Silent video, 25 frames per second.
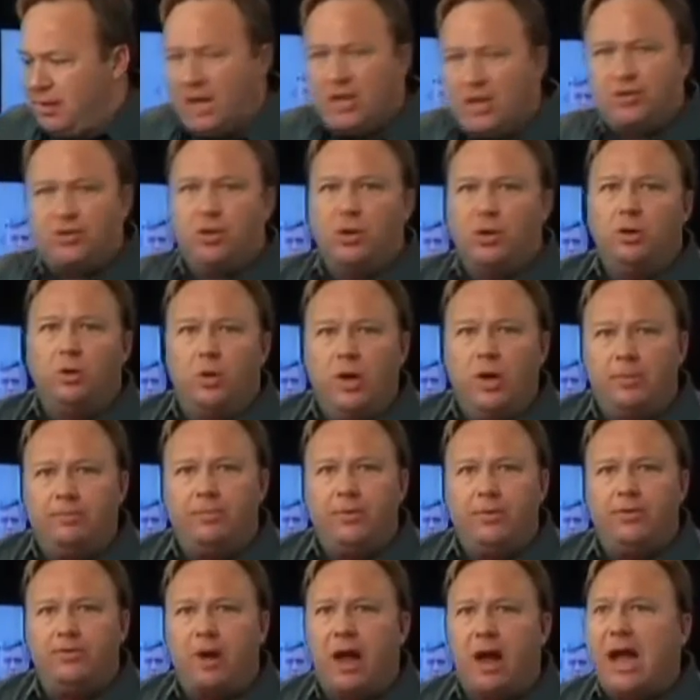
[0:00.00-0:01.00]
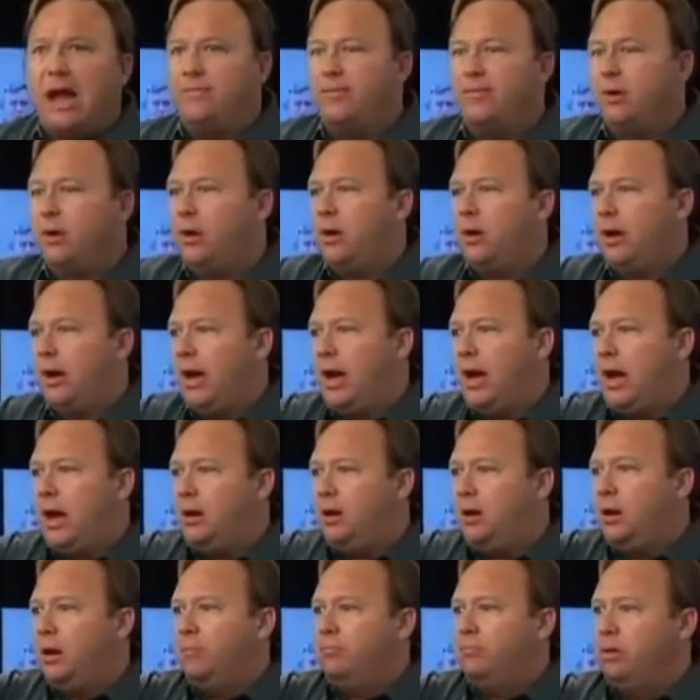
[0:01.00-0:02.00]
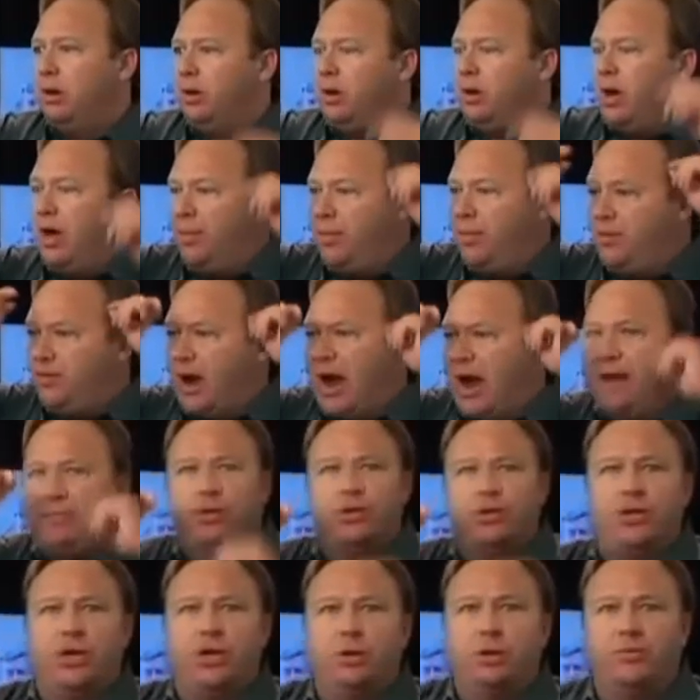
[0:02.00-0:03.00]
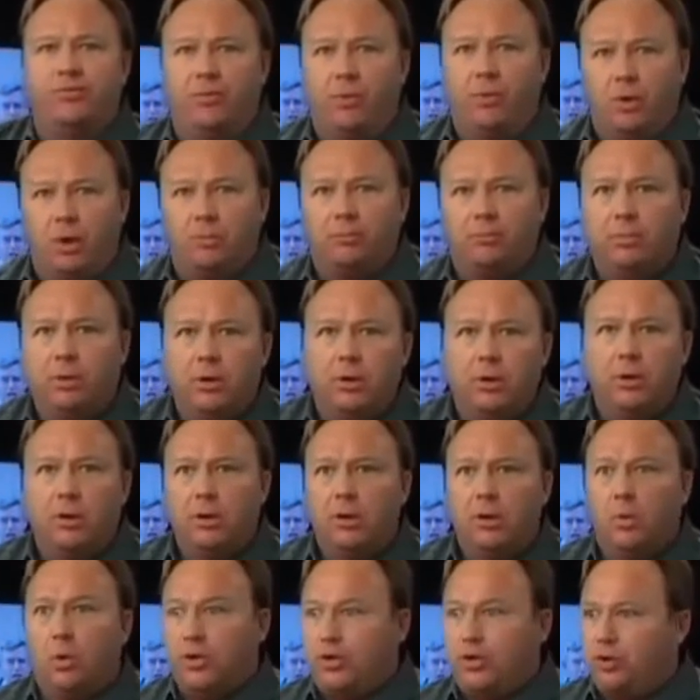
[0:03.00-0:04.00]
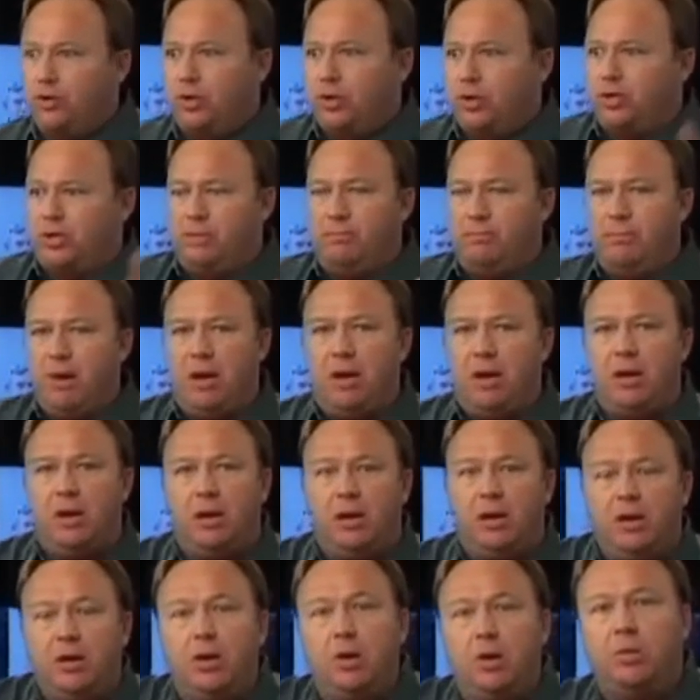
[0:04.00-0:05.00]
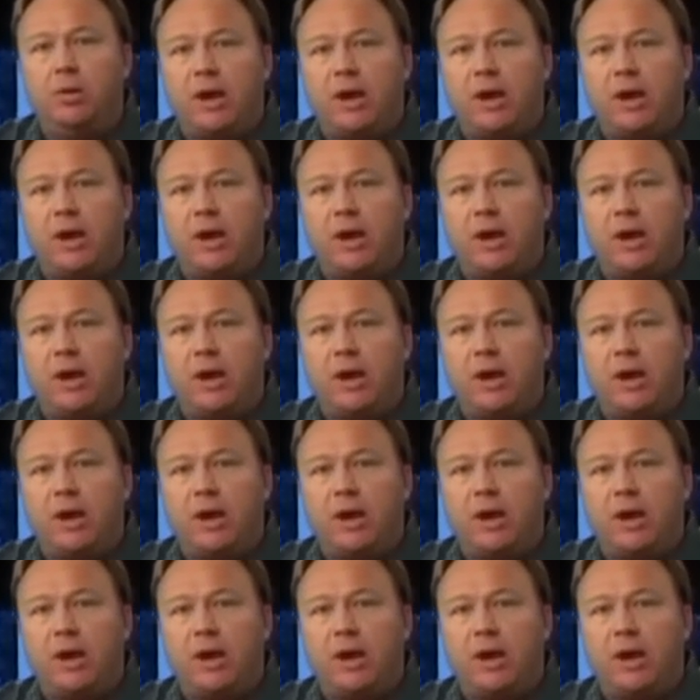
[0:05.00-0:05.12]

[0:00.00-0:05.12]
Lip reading: pistol whipped the driver and put on the driver's uniform, would you just immediately